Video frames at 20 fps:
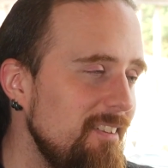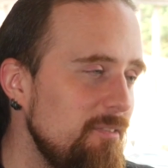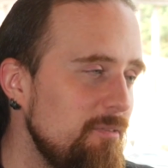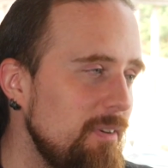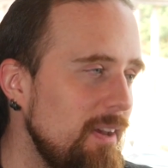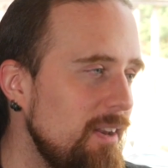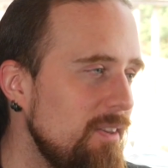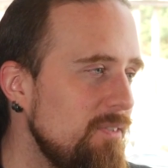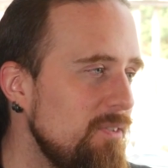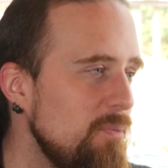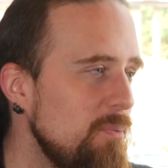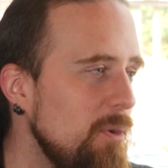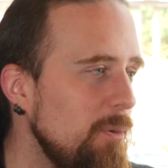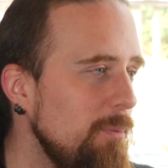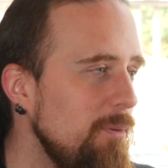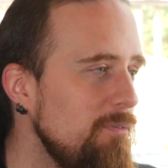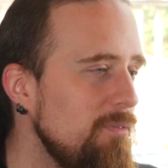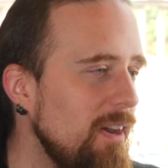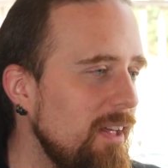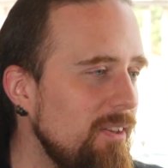Fantasy will
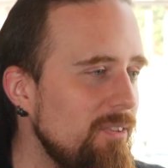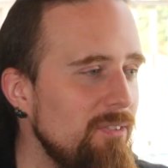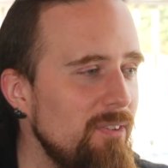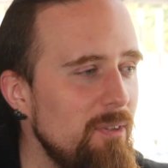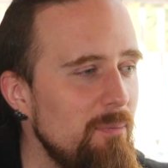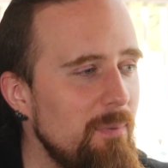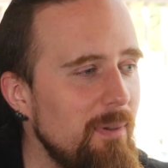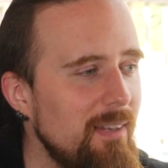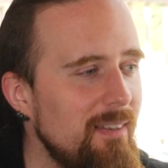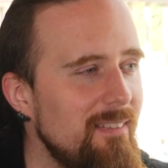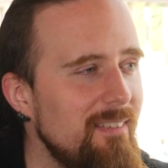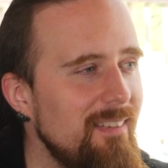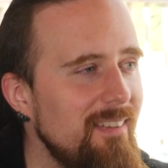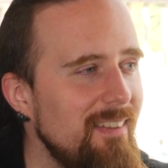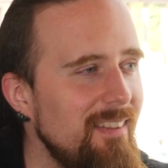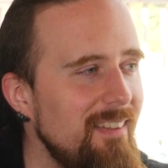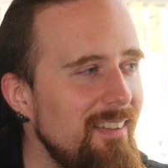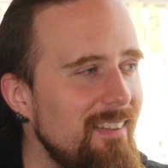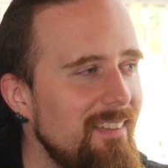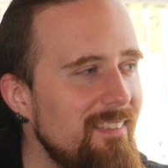be fantasy, but
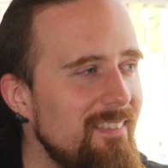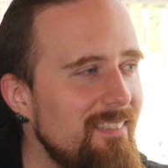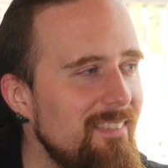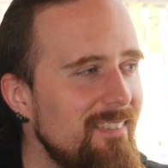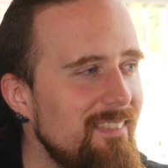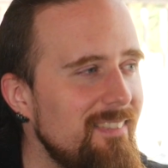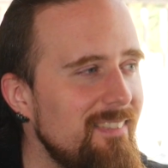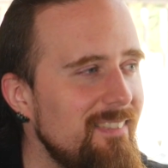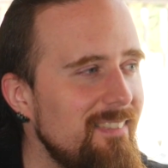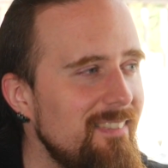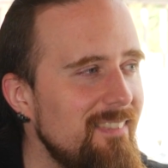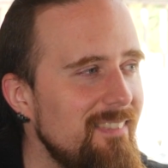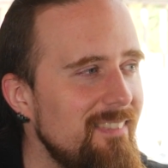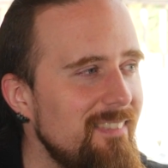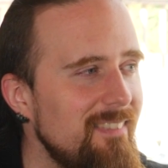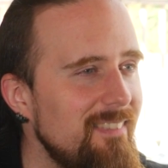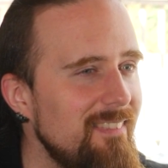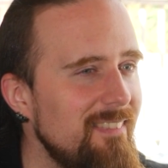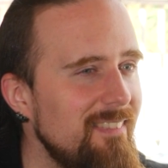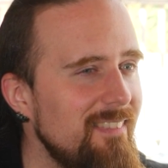it's
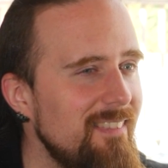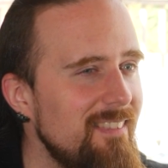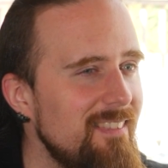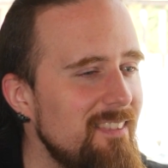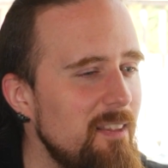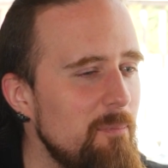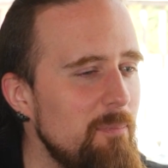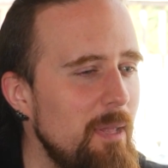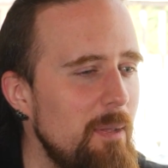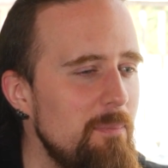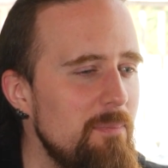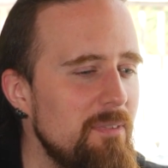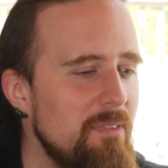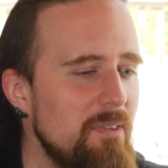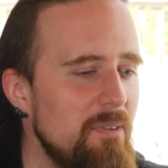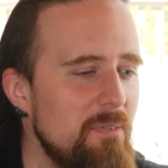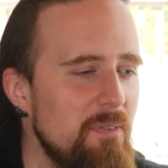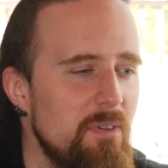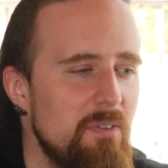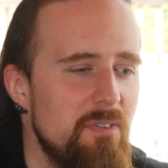sometimes
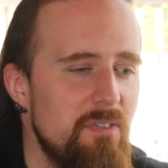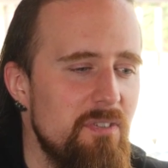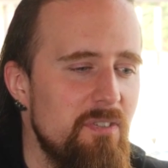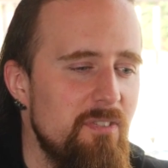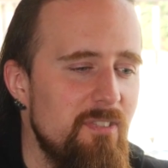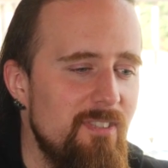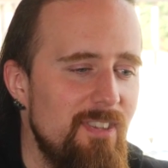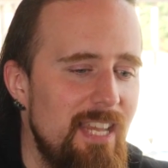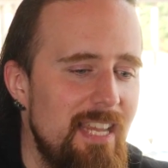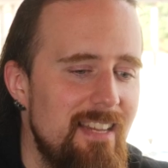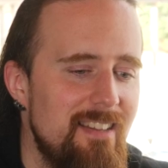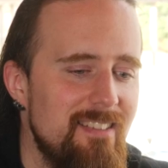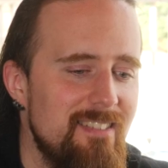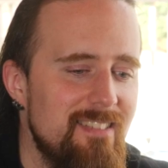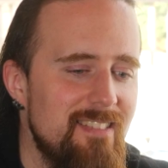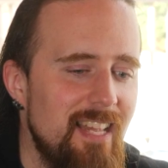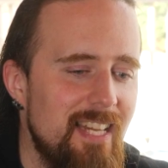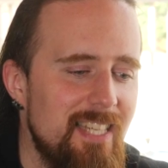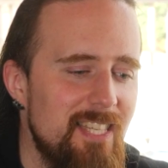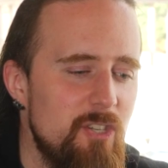there are just
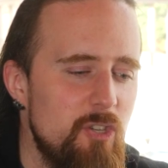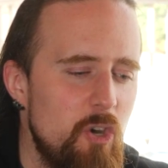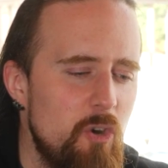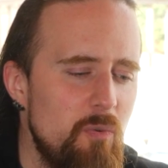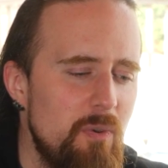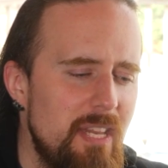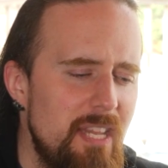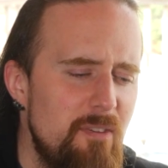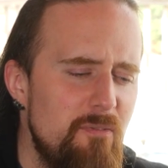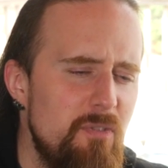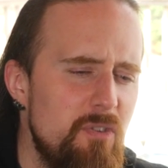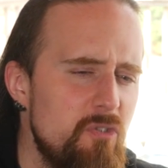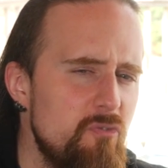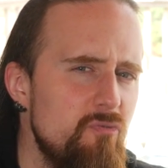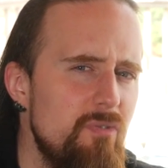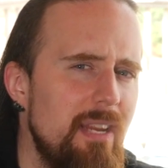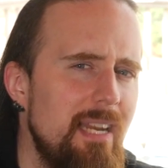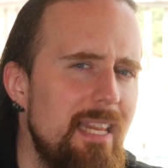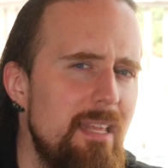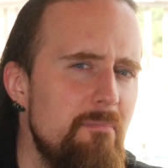things that don't
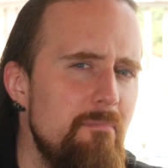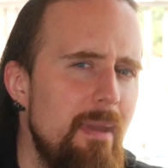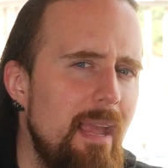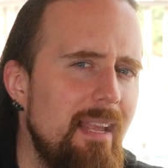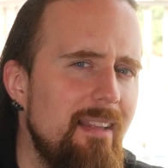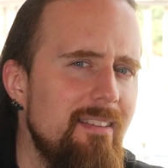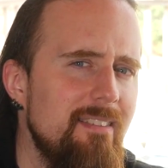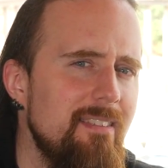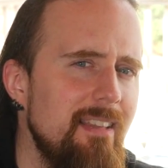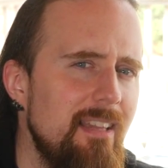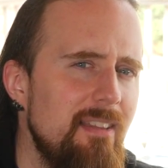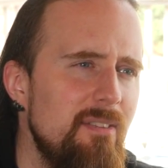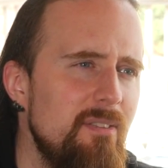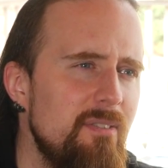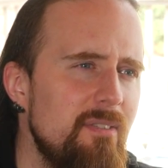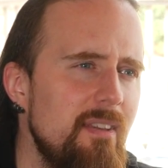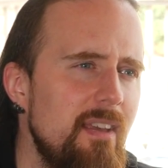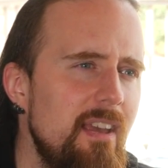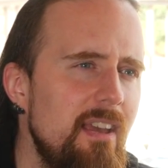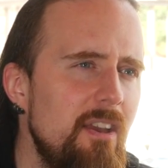even really make
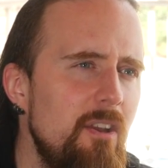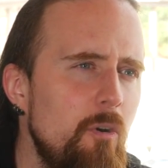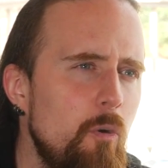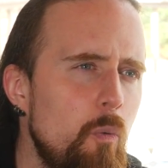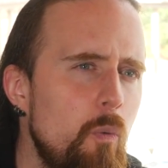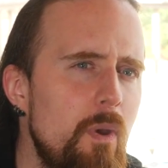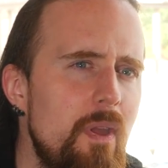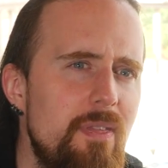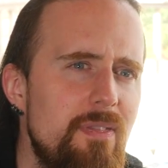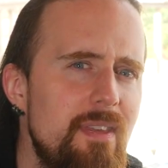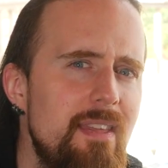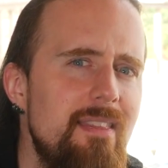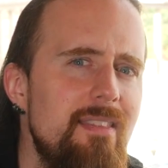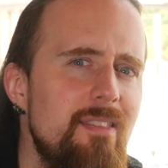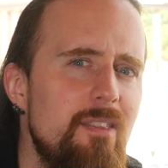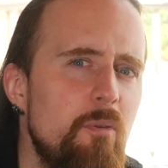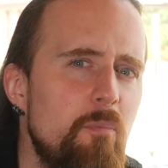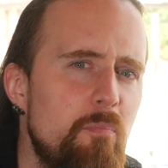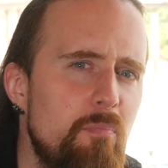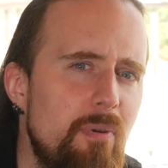sense
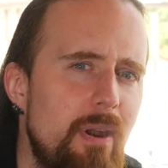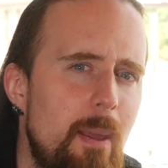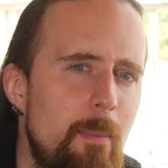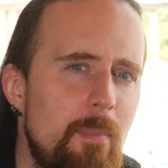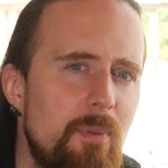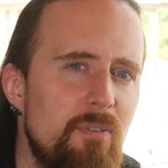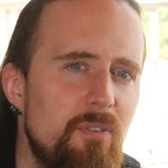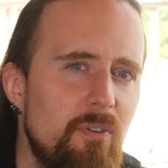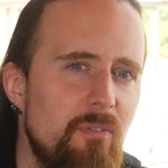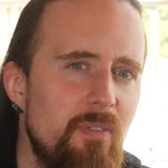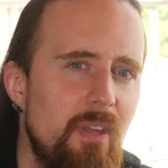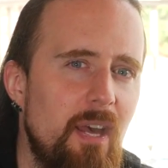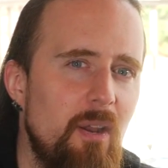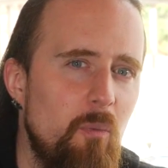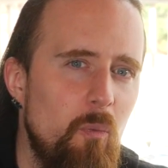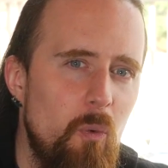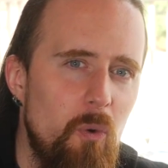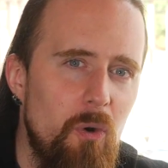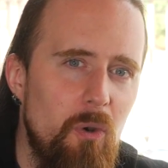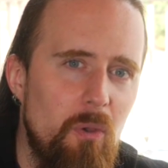within the premise of
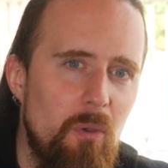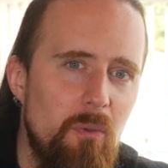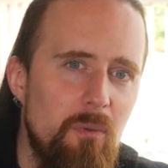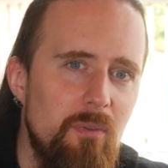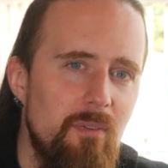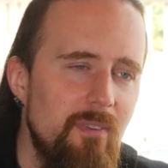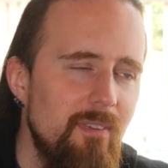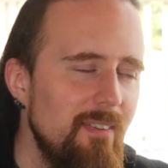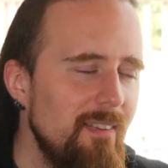that world,